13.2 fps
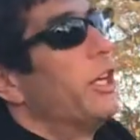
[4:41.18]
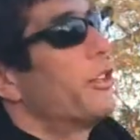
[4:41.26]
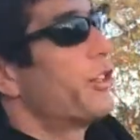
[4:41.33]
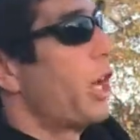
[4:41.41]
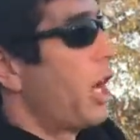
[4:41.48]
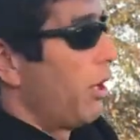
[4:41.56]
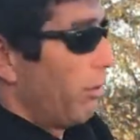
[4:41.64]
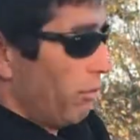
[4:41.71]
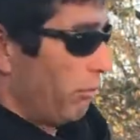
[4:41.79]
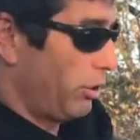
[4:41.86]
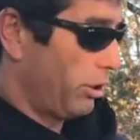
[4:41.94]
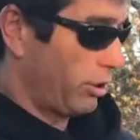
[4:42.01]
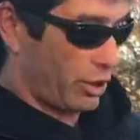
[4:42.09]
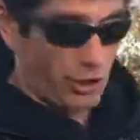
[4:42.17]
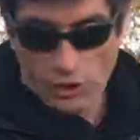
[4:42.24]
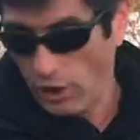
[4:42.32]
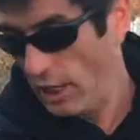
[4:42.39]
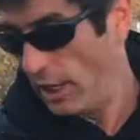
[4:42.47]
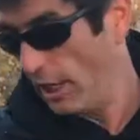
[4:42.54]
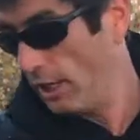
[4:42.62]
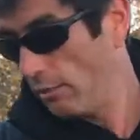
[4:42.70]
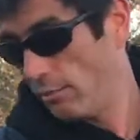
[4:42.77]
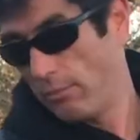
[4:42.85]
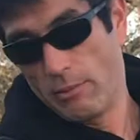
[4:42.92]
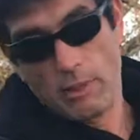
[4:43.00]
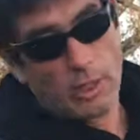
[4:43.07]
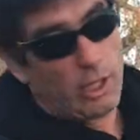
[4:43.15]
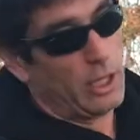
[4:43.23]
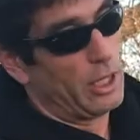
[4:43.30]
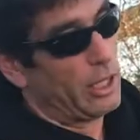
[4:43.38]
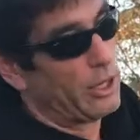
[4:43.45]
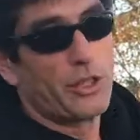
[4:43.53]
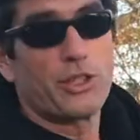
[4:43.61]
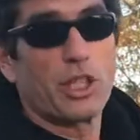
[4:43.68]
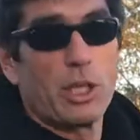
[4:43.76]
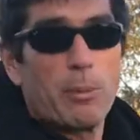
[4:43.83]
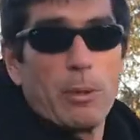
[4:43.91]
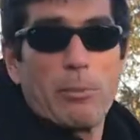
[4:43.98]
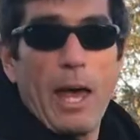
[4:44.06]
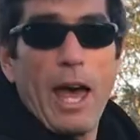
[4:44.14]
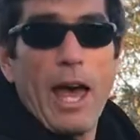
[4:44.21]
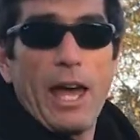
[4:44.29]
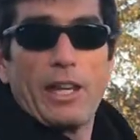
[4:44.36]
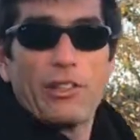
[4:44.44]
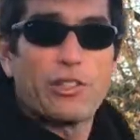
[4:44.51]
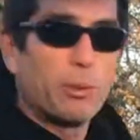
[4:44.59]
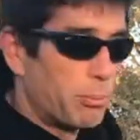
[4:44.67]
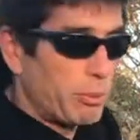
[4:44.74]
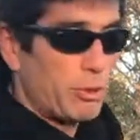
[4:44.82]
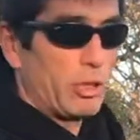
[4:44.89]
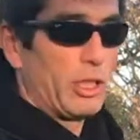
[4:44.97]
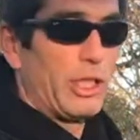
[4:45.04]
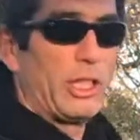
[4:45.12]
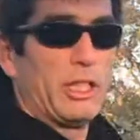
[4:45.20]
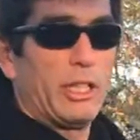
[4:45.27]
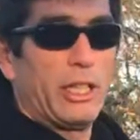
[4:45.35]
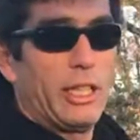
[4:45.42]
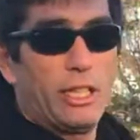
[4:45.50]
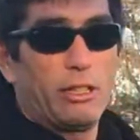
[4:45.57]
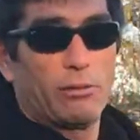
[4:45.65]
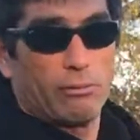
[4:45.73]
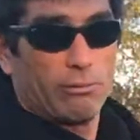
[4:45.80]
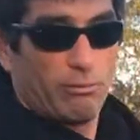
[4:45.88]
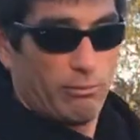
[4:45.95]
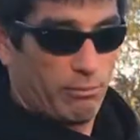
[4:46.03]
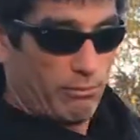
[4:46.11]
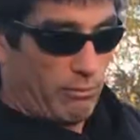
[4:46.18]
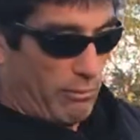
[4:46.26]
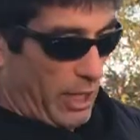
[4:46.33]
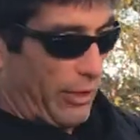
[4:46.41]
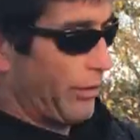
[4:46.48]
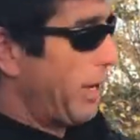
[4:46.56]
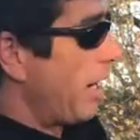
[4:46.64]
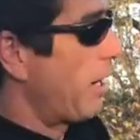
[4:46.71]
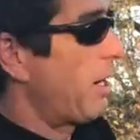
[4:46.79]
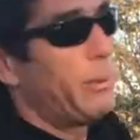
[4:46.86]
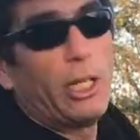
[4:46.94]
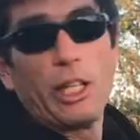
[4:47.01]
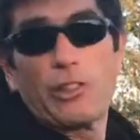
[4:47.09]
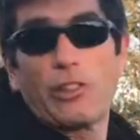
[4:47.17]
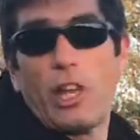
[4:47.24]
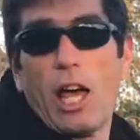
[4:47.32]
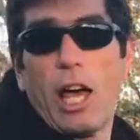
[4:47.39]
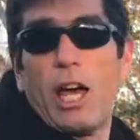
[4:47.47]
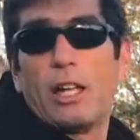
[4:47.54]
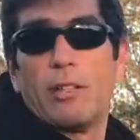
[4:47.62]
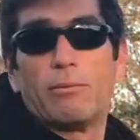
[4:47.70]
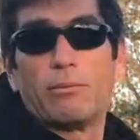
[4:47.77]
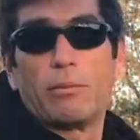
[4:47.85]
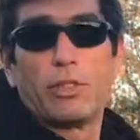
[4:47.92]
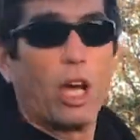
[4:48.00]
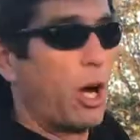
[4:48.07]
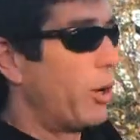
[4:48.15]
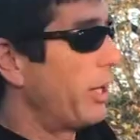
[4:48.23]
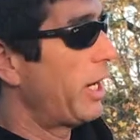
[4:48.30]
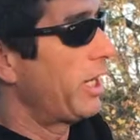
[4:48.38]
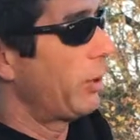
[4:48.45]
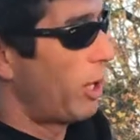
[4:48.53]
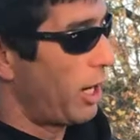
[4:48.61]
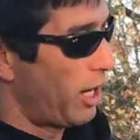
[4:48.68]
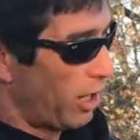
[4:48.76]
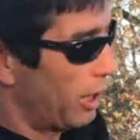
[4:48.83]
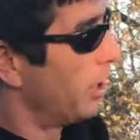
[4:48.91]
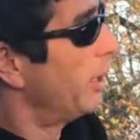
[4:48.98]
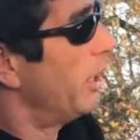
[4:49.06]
So you can see the sleeping pad is completely in there. I mean, it's not going anywhere.